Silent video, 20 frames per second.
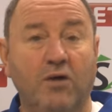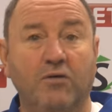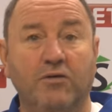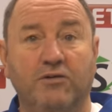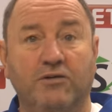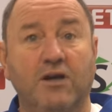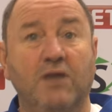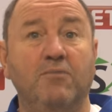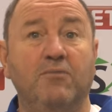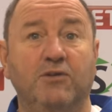are
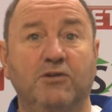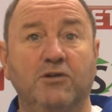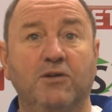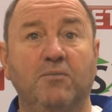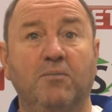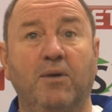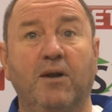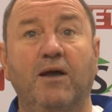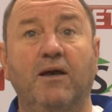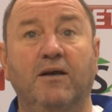a
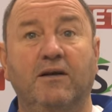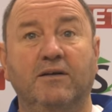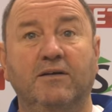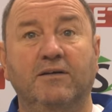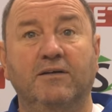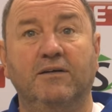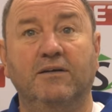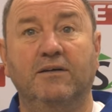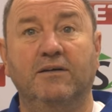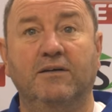championship player,
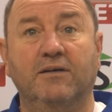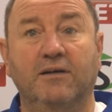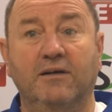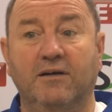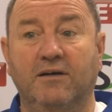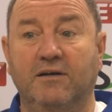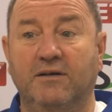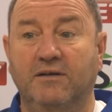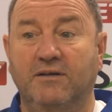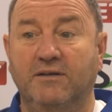and
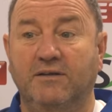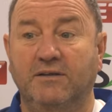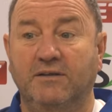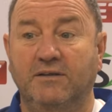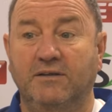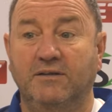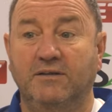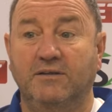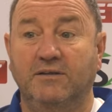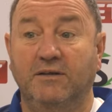uh,
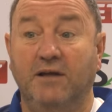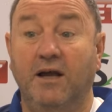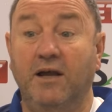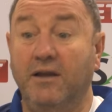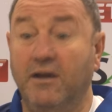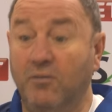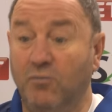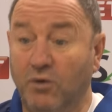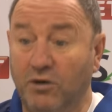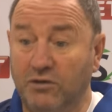
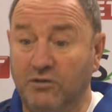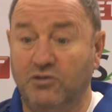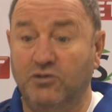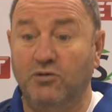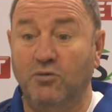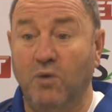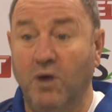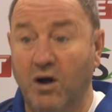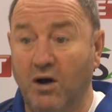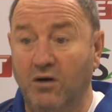and then
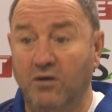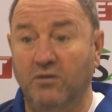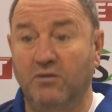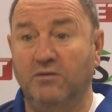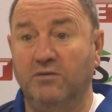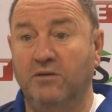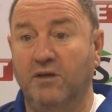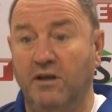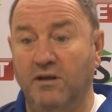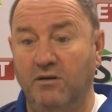once you are,
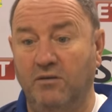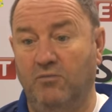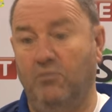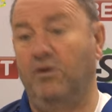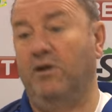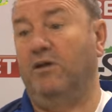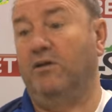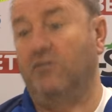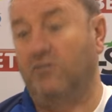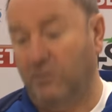then
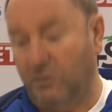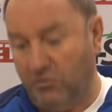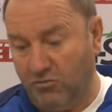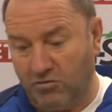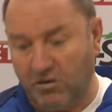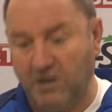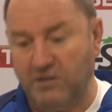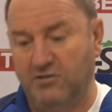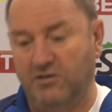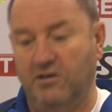we can
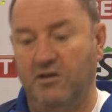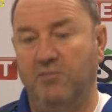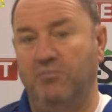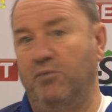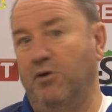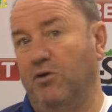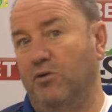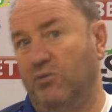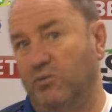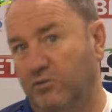gradually
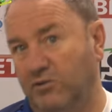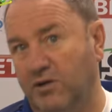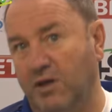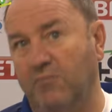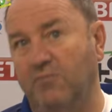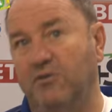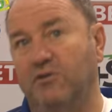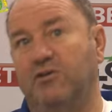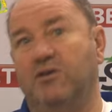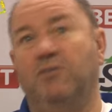build
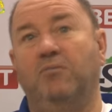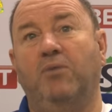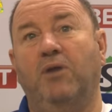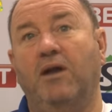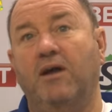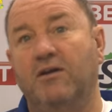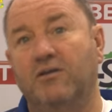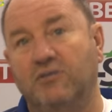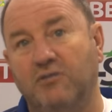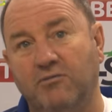championship
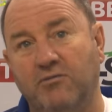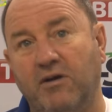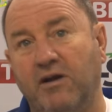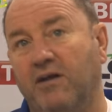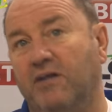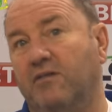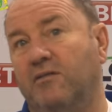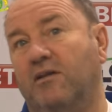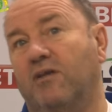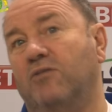players
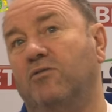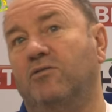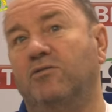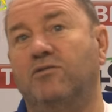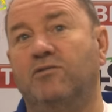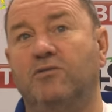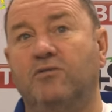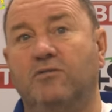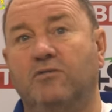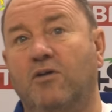around
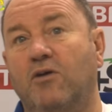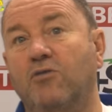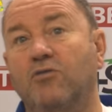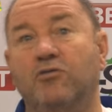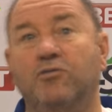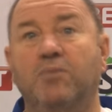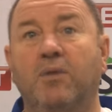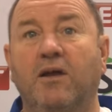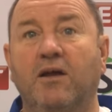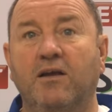those
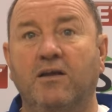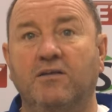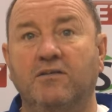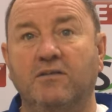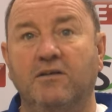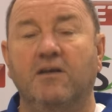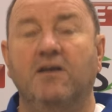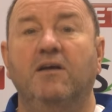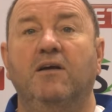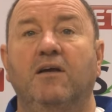those
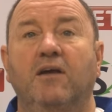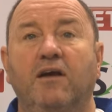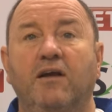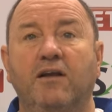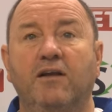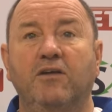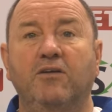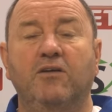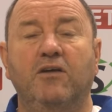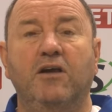players,
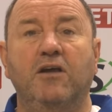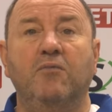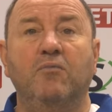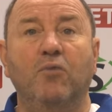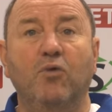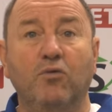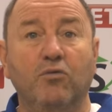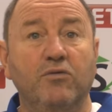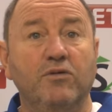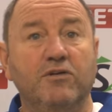and then you get
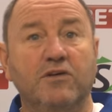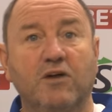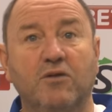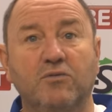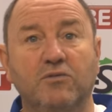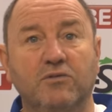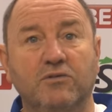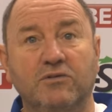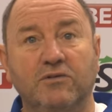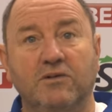more
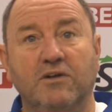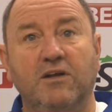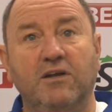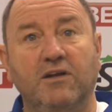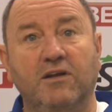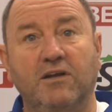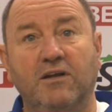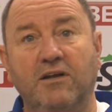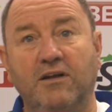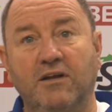results
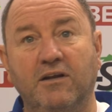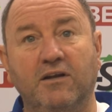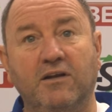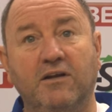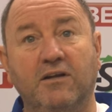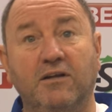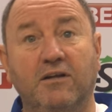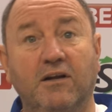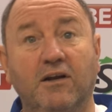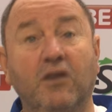in in the,
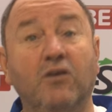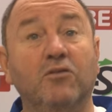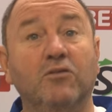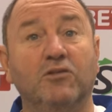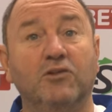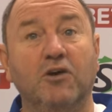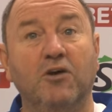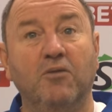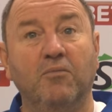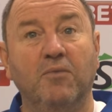in the
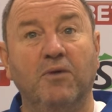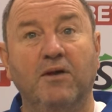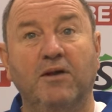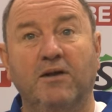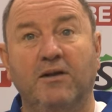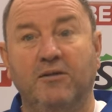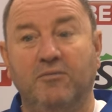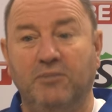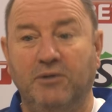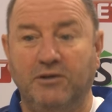long term.
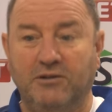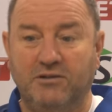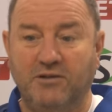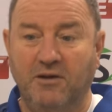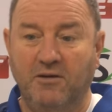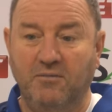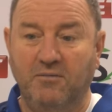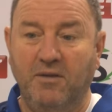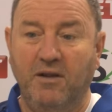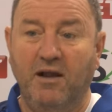But
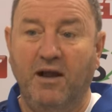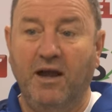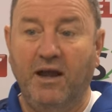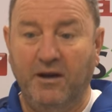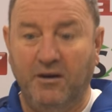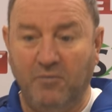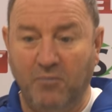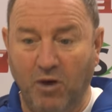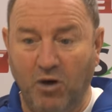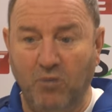um,
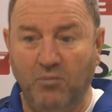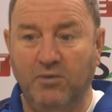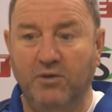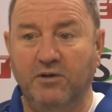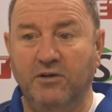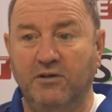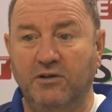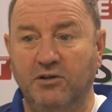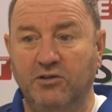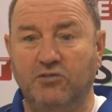at the
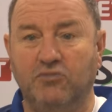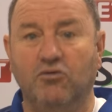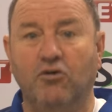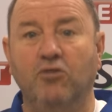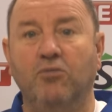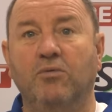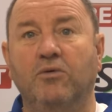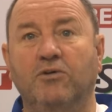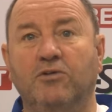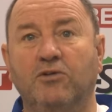moment, this
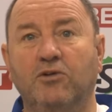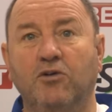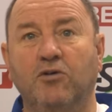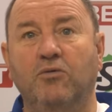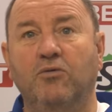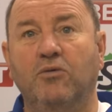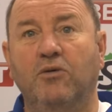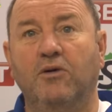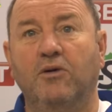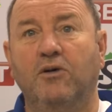group are
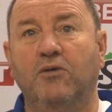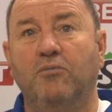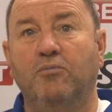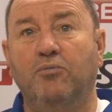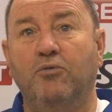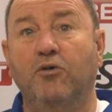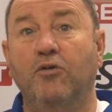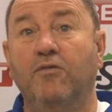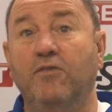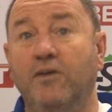still
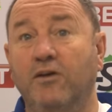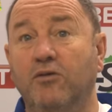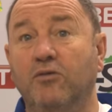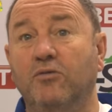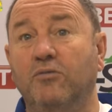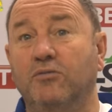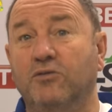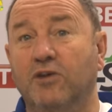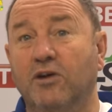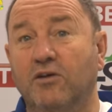proving to
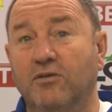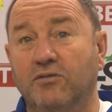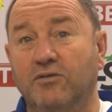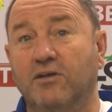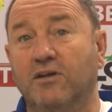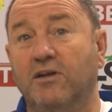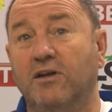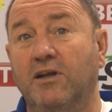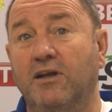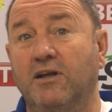
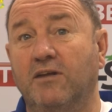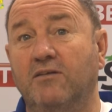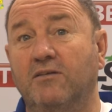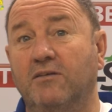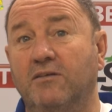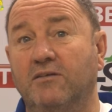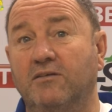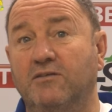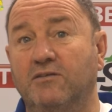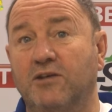themselves that they're
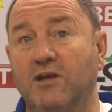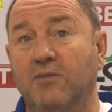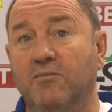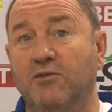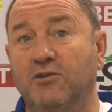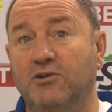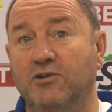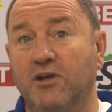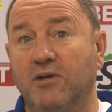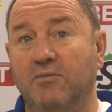
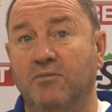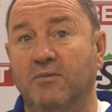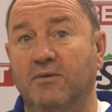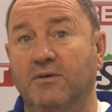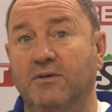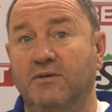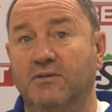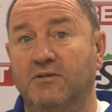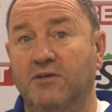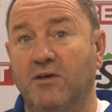championship.
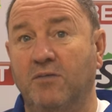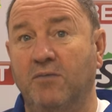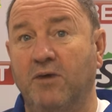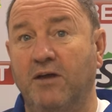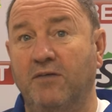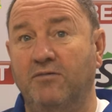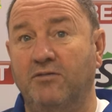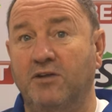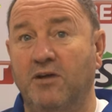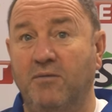Some
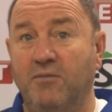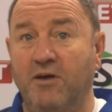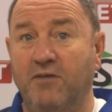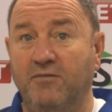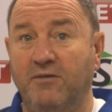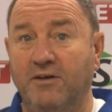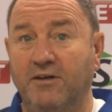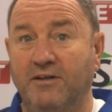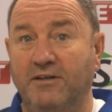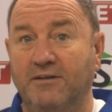have, some
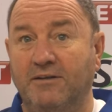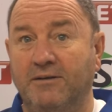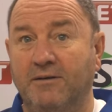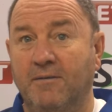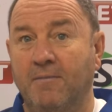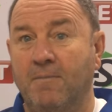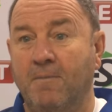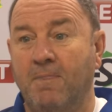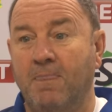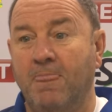haven't.
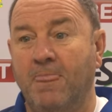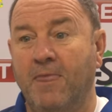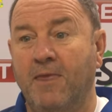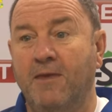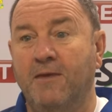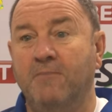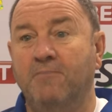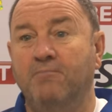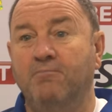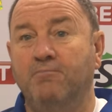
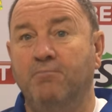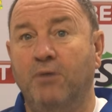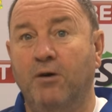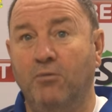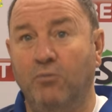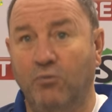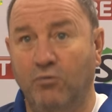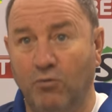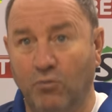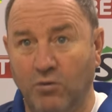
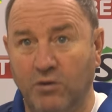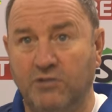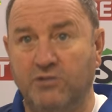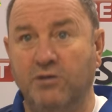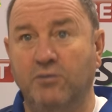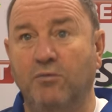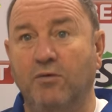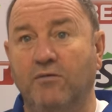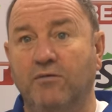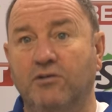But we're
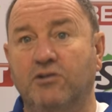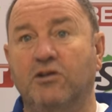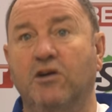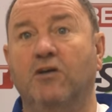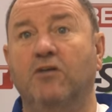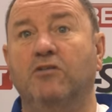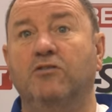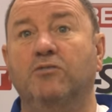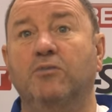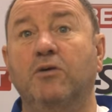always in with a
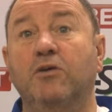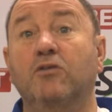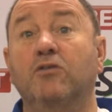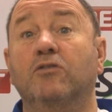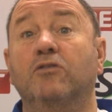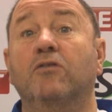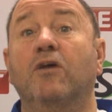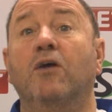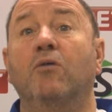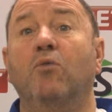chance
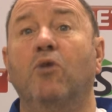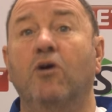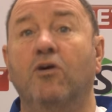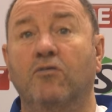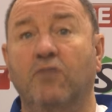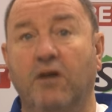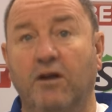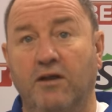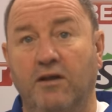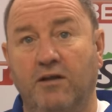because of our
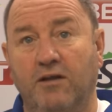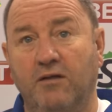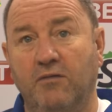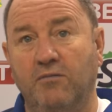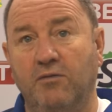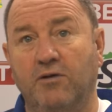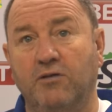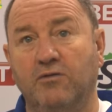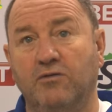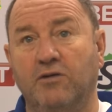work rate
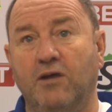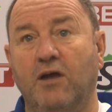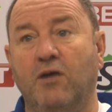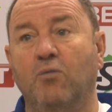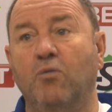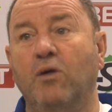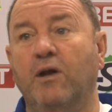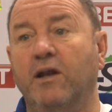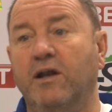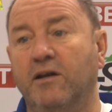and because
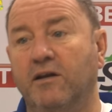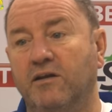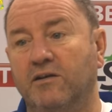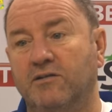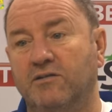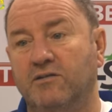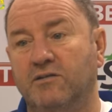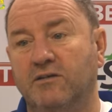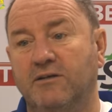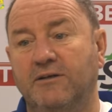our
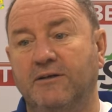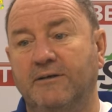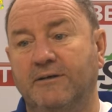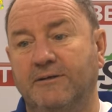willingness